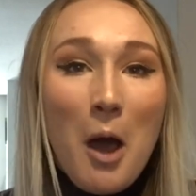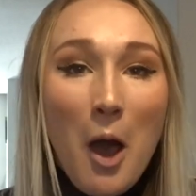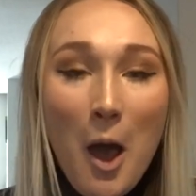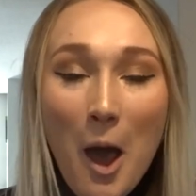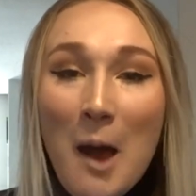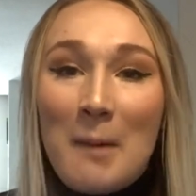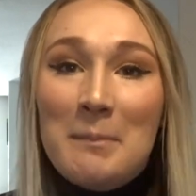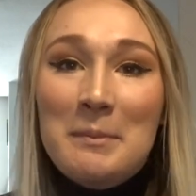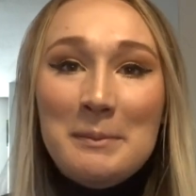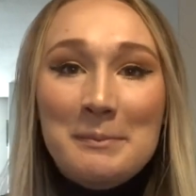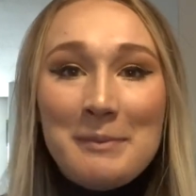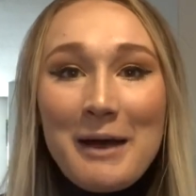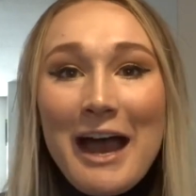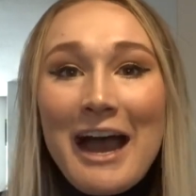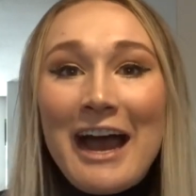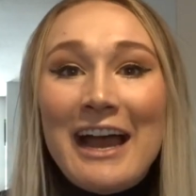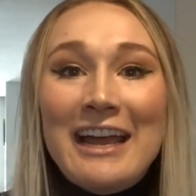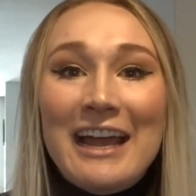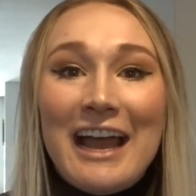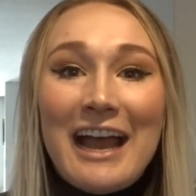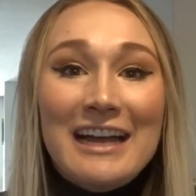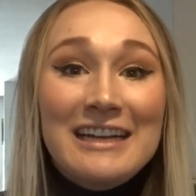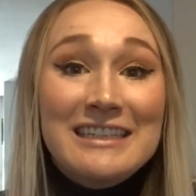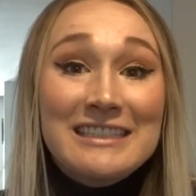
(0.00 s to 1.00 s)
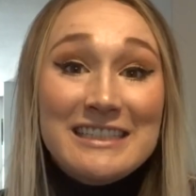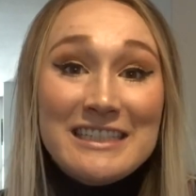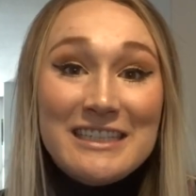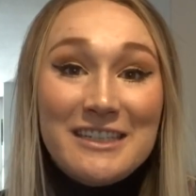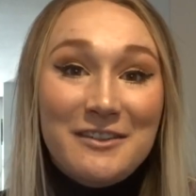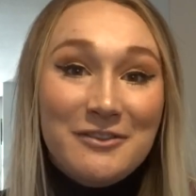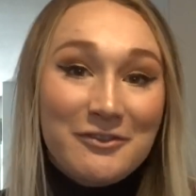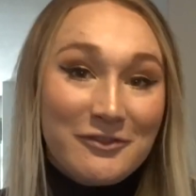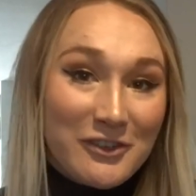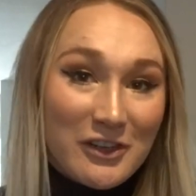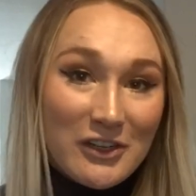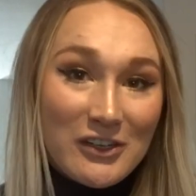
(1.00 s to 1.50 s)
pop by
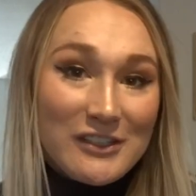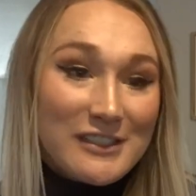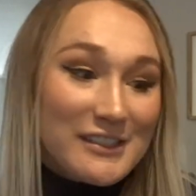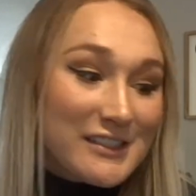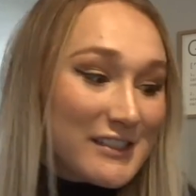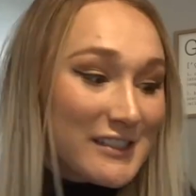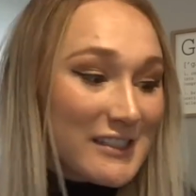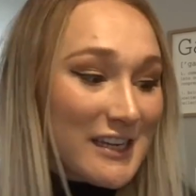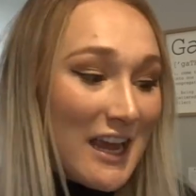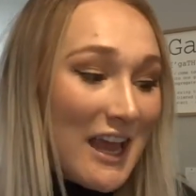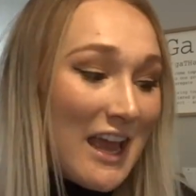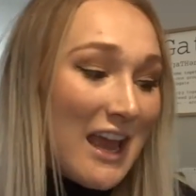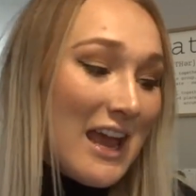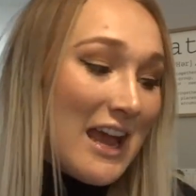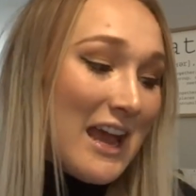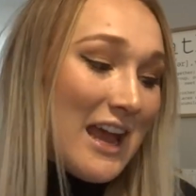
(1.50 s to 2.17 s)
idea first,